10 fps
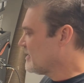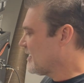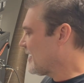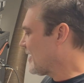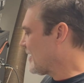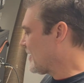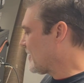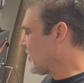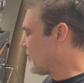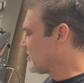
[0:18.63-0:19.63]

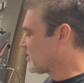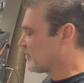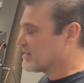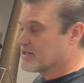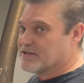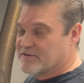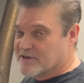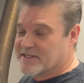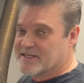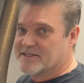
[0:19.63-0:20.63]
and it's something that you
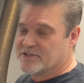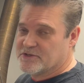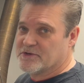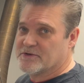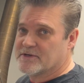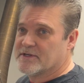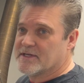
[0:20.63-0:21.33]
really need to do